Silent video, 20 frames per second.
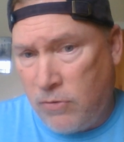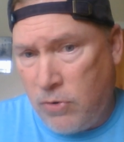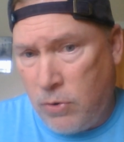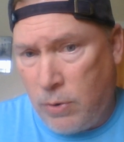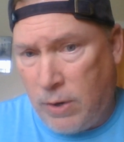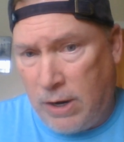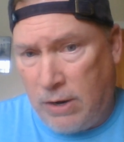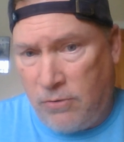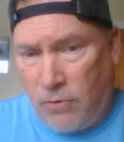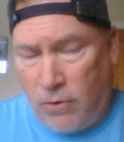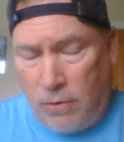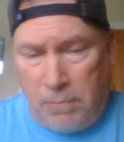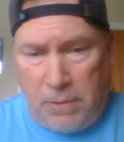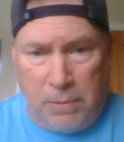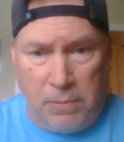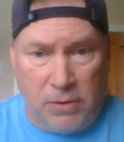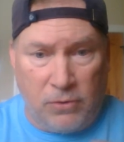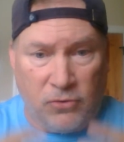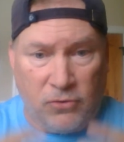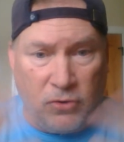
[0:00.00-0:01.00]
do get drawn.
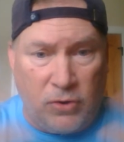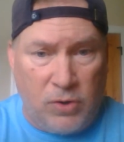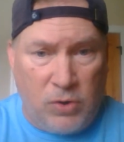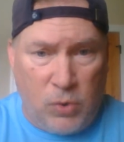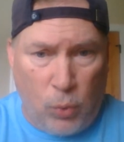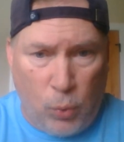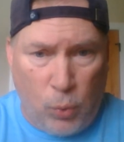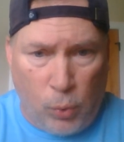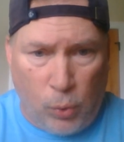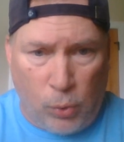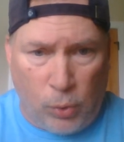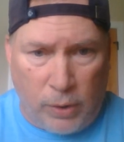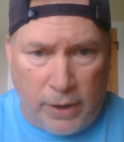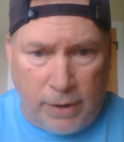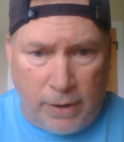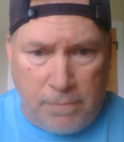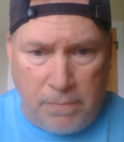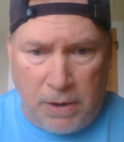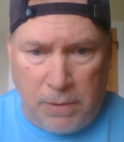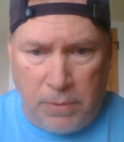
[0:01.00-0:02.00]
Maybe there's a duel,
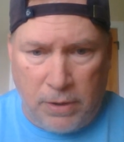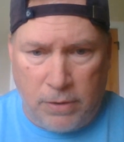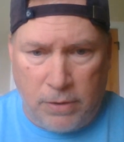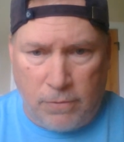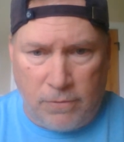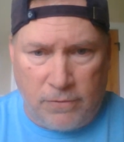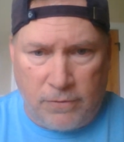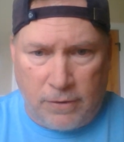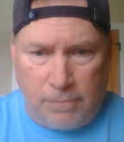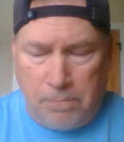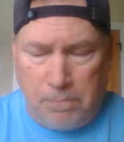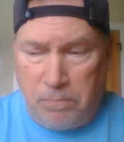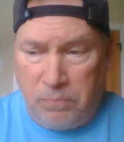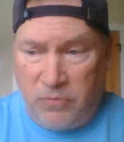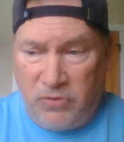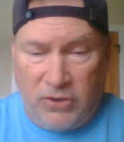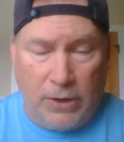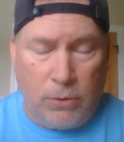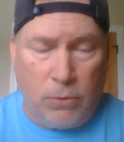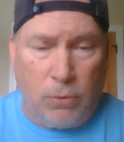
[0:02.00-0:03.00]
like maybe there's a
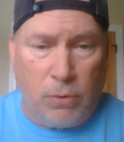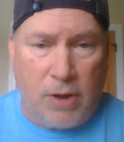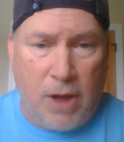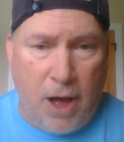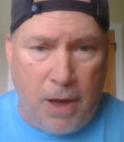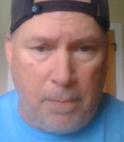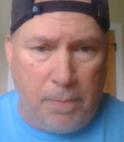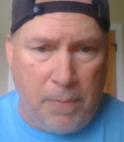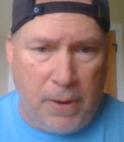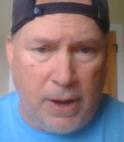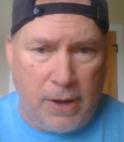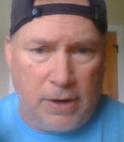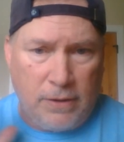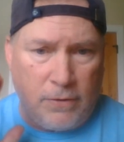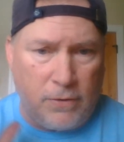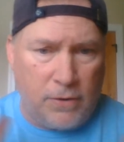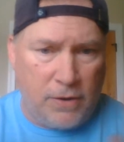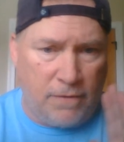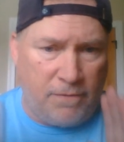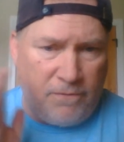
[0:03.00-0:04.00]
single combat and
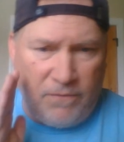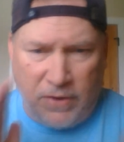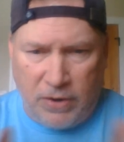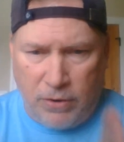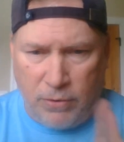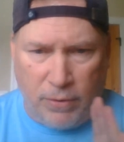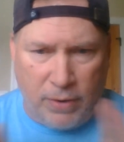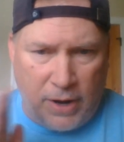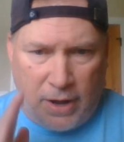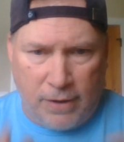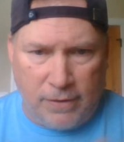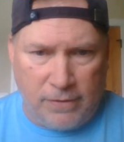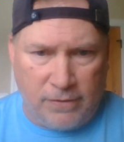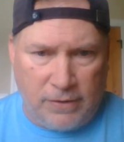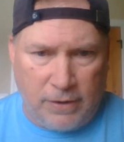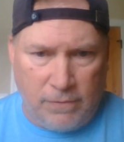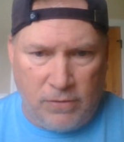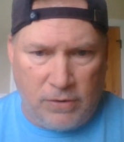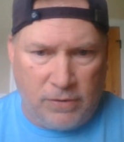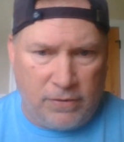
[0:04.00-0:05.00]
they're going to figure it out
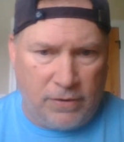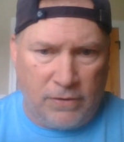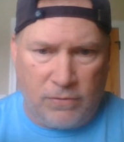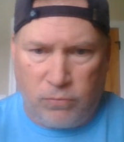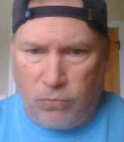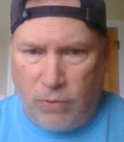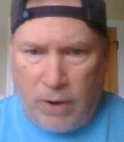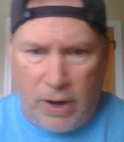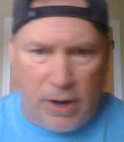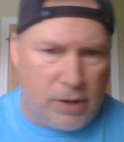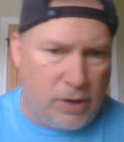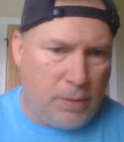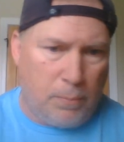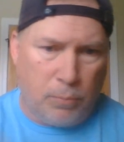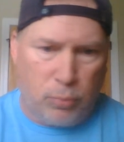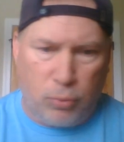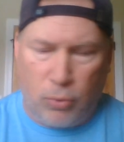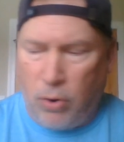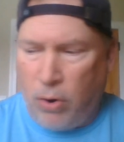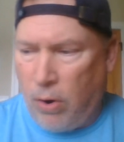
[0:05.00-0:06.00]
instead of just this random
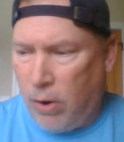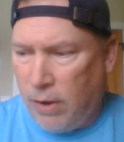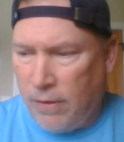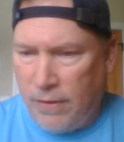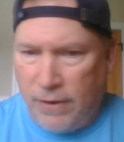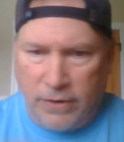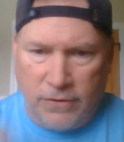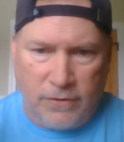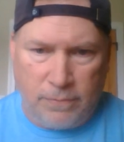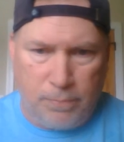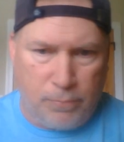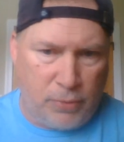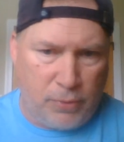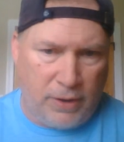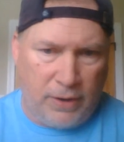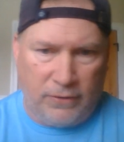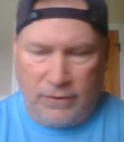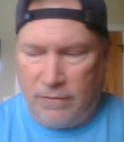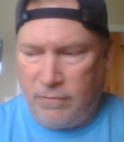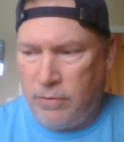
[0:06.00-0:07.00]
brawl that just
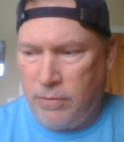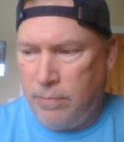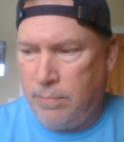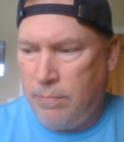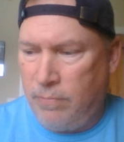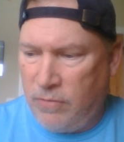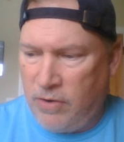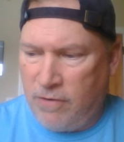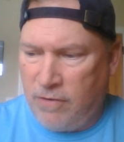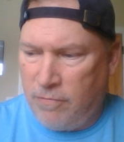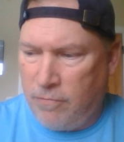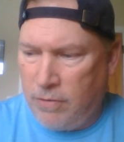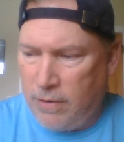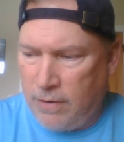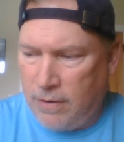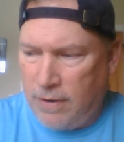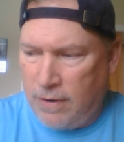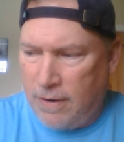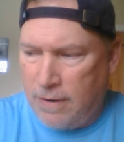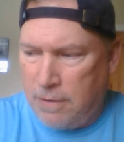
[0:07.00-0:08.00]
brings
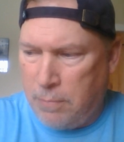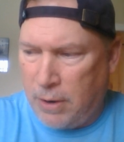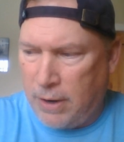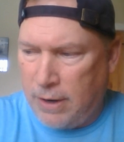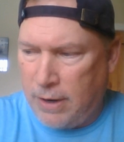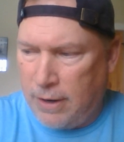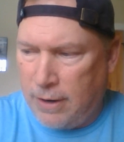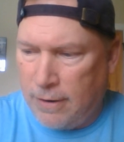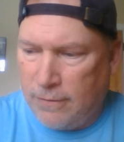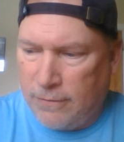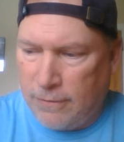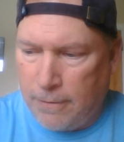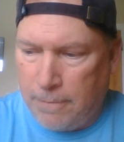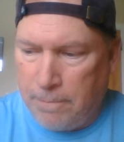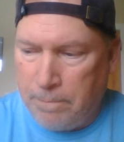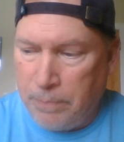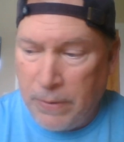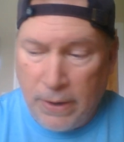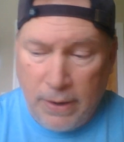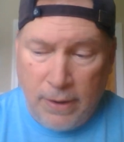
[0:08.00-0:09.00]
anybody in. So
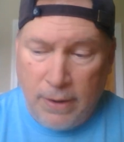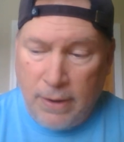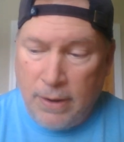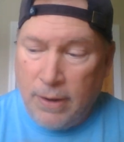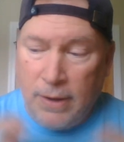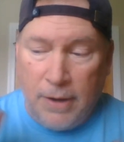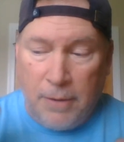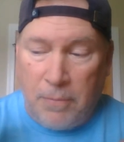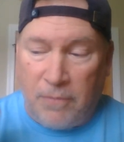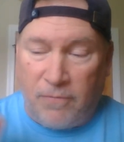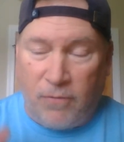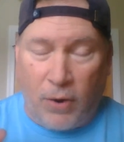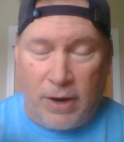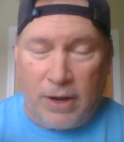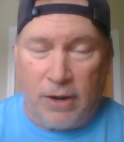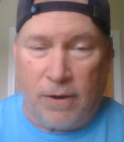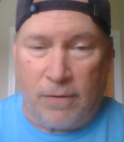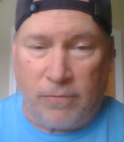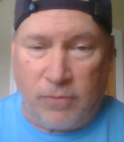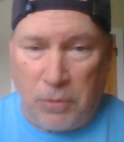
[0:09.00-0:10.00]
before I
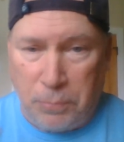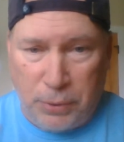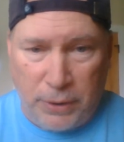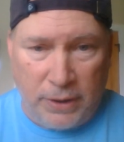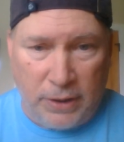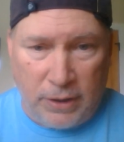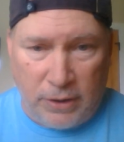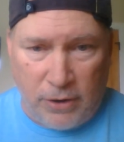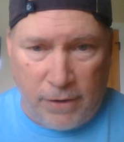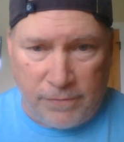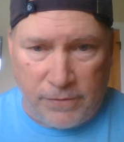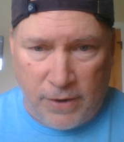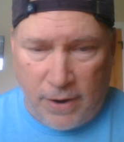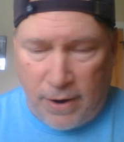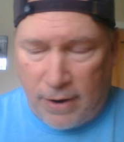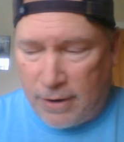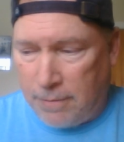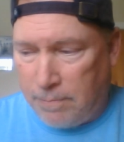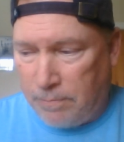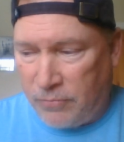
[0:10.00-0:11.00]
get off completely off
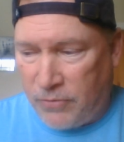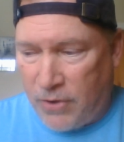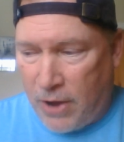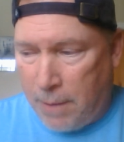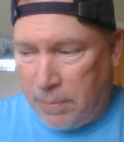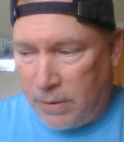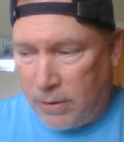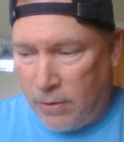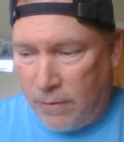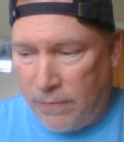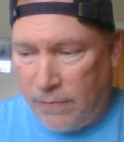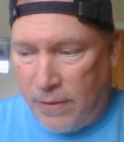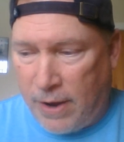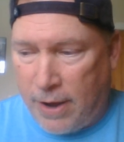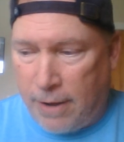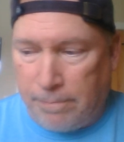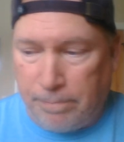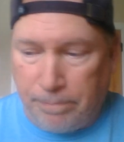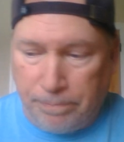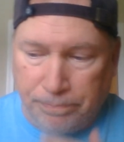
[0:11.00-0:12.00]
topic on
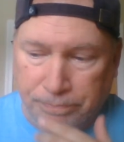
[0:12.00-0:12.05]
that,